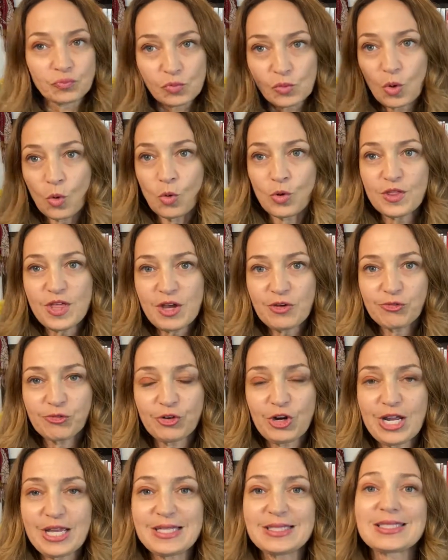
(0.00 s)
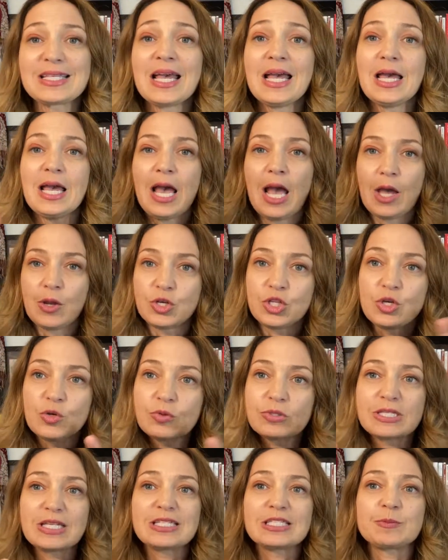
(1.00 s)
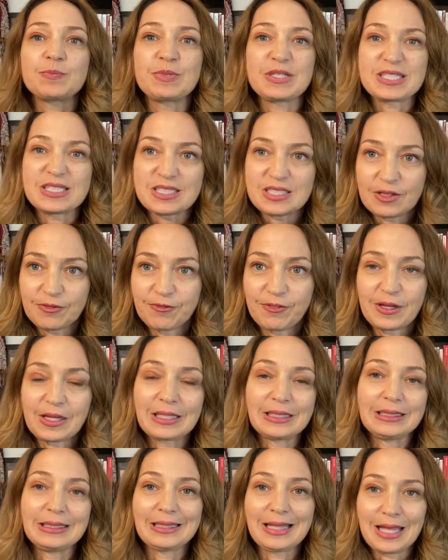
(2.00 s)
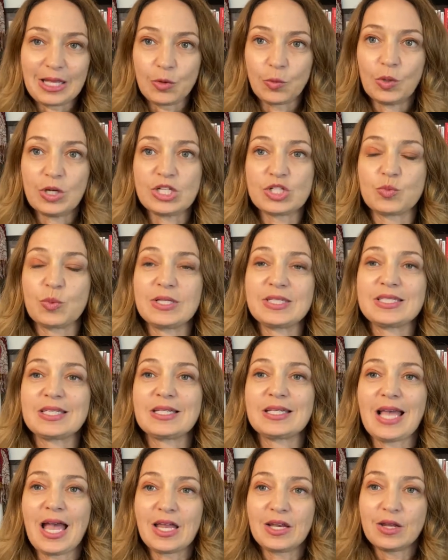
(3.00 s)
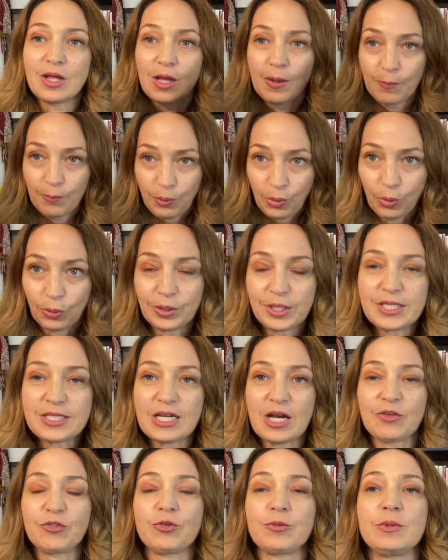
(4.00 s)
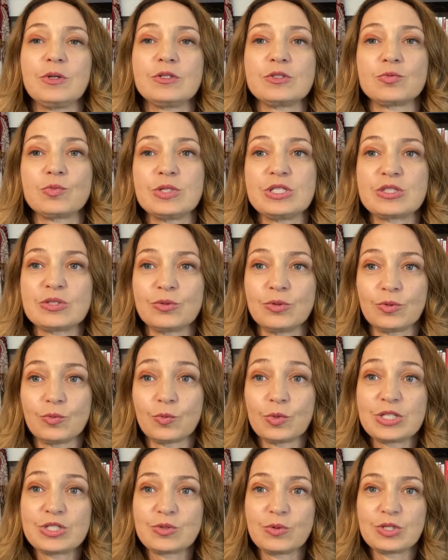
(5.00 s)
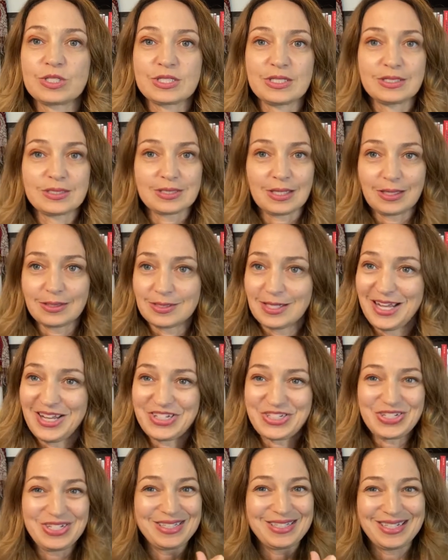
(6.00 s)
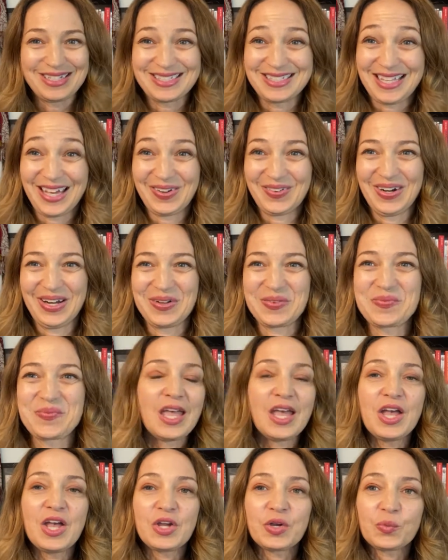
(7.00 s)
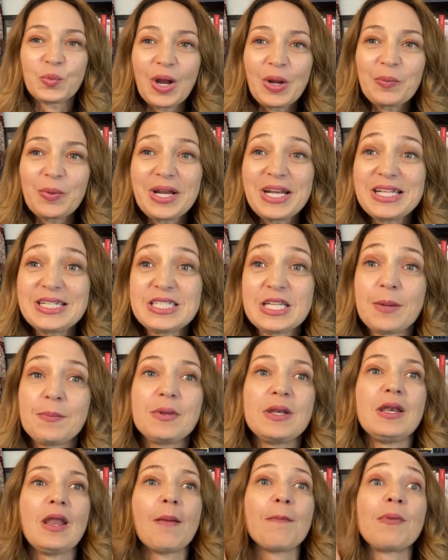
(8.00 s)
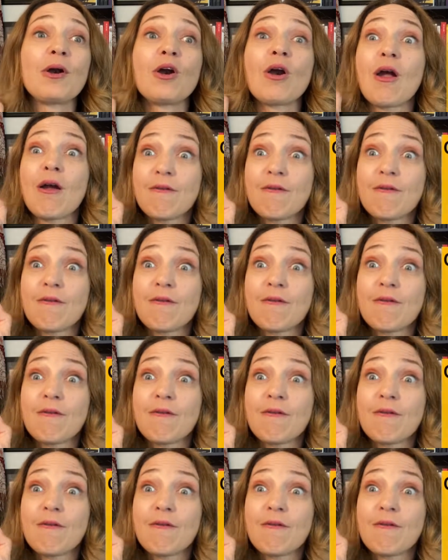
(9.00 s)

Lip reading: or that phrase, and use specific language. Once again, pulling down from those resources, citations, etc. Grant writing tip number